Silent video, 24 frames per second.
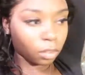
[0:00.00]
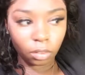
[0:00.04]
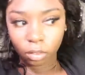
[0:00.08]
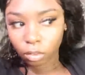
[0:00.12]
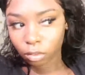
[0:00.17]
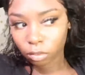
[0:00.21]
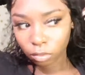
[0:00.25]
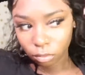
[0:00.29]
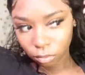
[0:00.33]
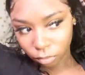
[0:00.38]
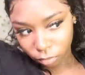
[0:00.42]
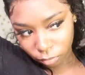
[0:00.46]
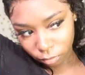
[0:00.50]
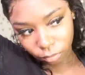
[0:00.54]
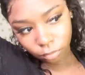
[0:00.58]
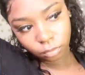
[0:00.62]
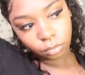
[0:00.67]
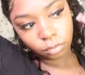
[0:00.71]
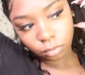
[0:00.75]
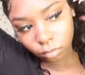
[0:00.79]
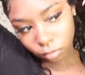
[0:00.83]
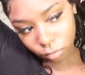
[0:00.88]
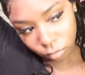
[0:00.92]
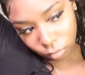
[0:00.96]
to his hair. I haven't used
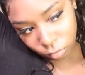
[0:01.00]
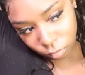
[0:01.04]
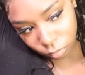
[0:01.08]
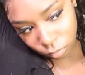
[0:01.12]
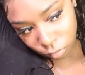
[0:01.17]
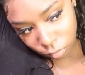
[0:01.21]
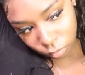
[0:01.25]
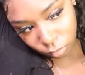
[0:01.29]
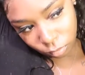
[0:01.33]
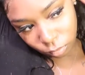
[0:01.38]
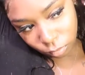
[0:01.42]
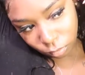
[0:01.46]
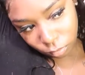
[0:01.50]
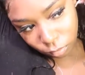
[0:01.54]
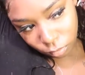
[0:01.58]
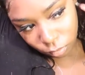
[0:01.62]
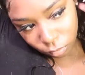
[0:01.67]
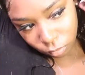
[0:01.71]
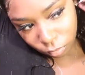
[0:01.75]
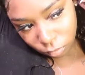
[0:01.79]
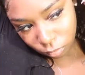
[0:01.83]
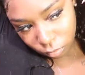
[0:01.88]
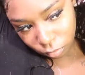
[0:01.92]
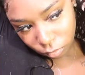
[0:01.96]
any heat on it.
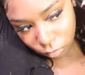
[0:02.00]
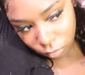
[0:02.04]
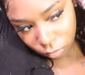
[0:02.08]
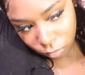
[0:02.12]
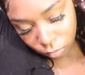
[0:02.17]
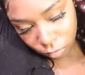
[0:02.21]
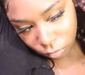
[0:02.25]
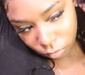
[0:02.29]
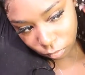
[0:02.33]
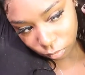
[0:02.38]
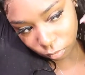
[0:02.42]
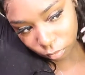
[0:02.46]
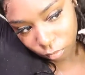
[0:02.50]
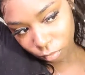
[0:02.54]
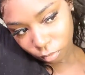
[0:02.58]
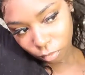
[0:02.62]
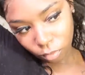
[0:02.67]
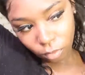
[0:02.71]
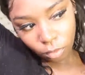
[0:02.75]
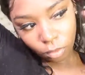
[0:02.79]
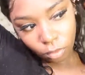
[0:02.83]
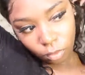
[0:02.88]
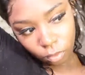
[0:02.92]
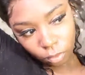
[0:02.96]
I haven't got any
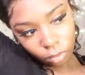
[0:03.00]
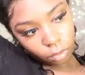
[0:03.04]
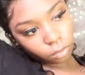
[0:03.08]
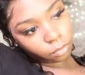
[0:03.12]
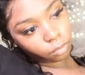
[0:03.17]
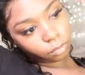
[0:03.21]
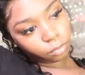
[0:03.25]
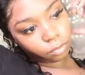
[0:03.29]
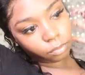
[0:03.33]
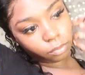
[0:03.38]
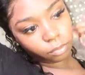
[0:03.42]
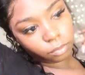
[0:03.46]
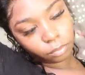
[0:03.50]
shedding even